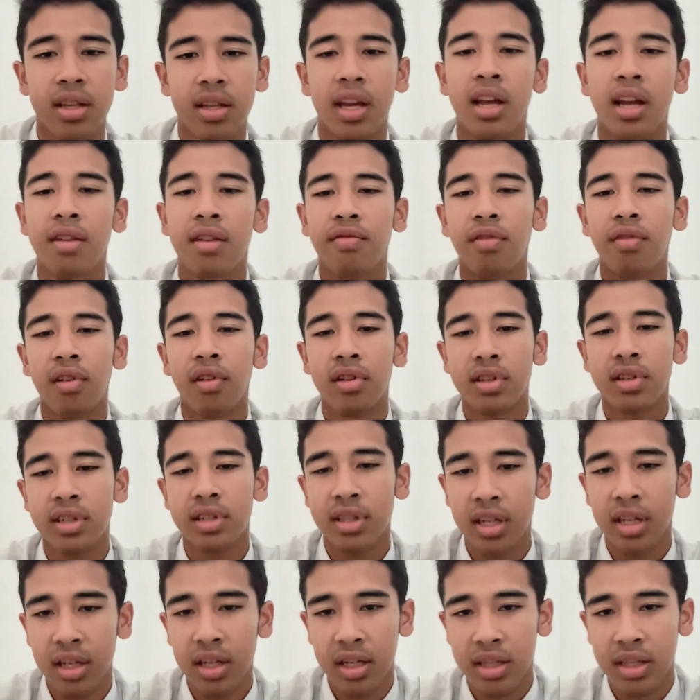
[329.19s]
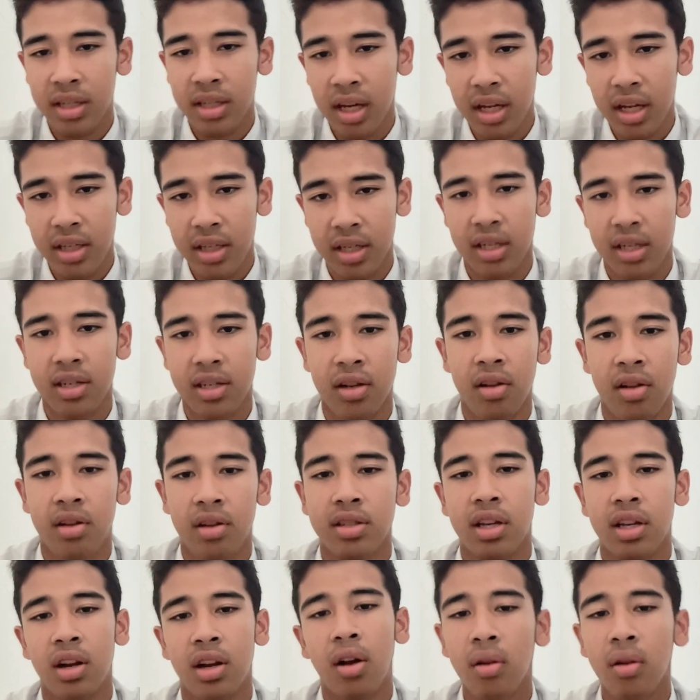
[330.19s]
and false deities
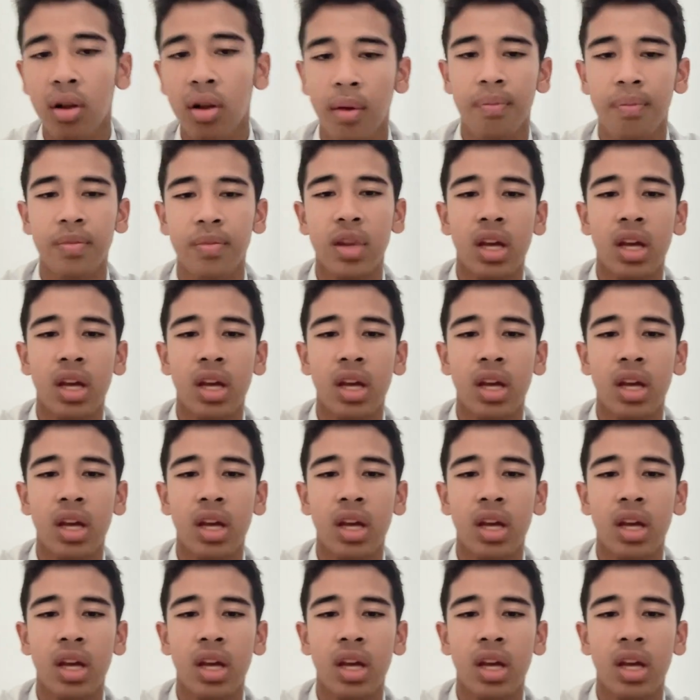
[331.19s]
alongside Allah,